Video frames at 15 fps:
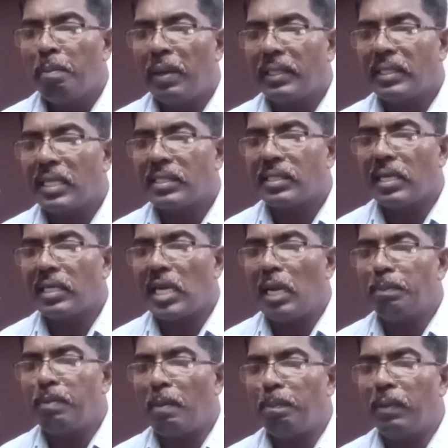But the
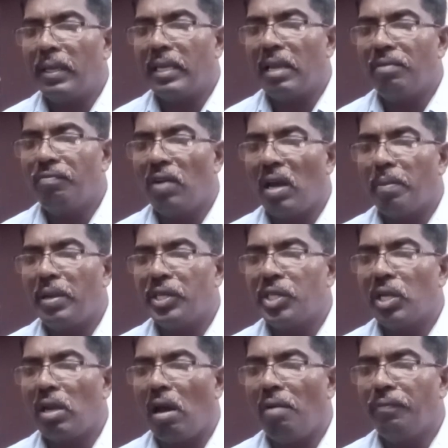Central Public
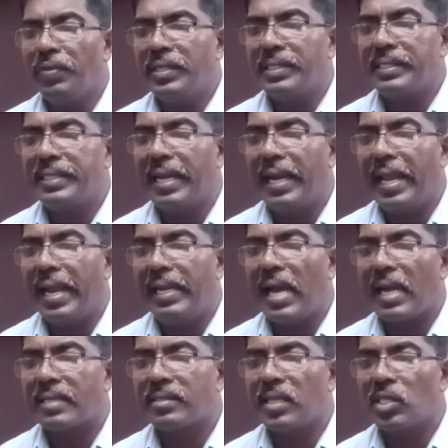Information Office denied
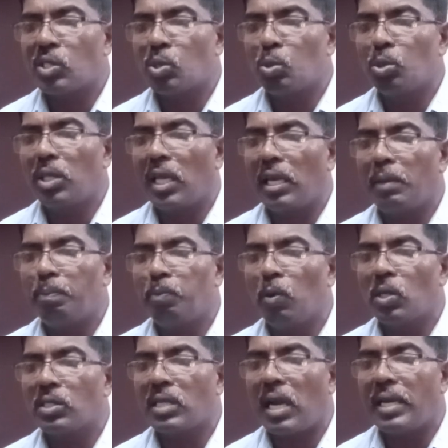access to the
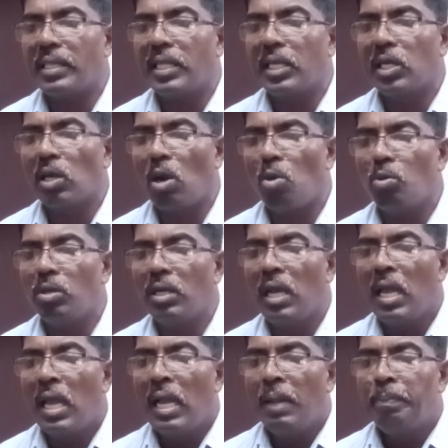reports on the ground
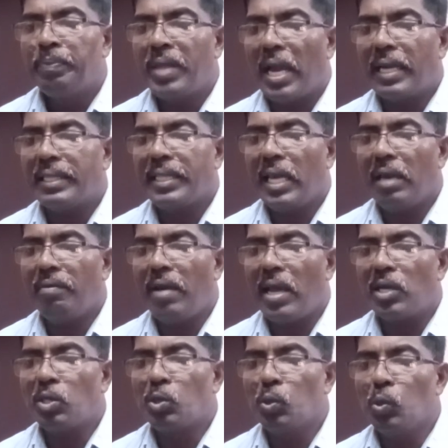that they
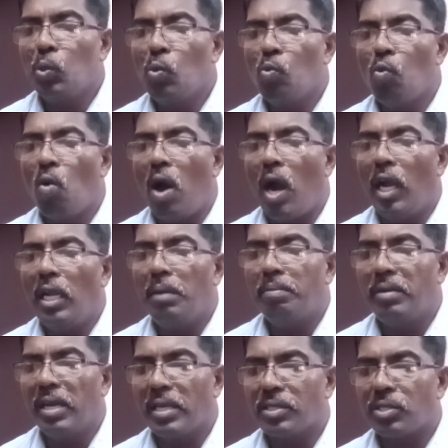were too
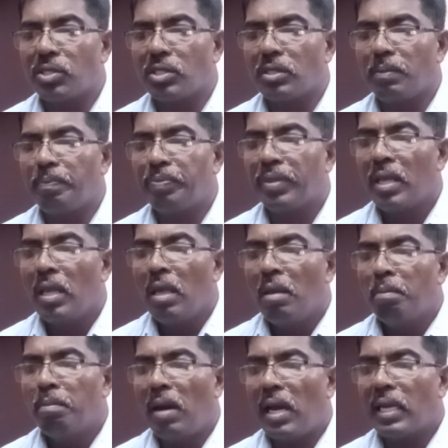voluminous.
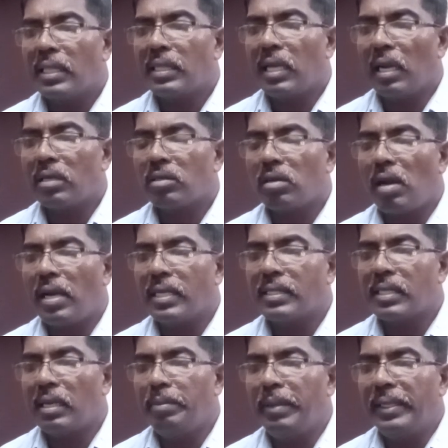Bharat
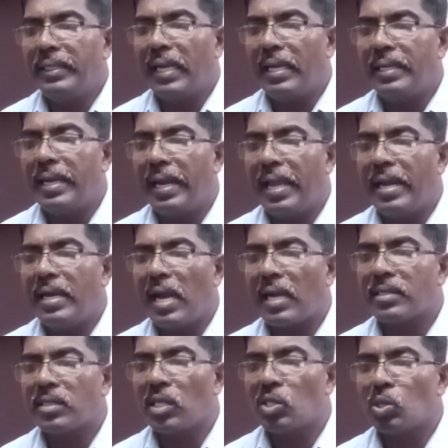Electronics Limited denied
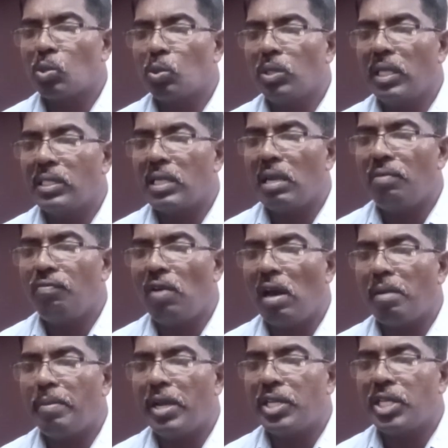access to this
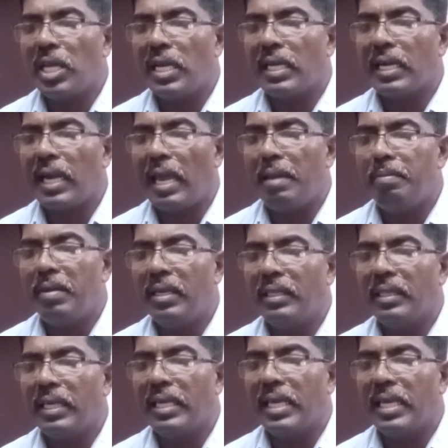information, claiming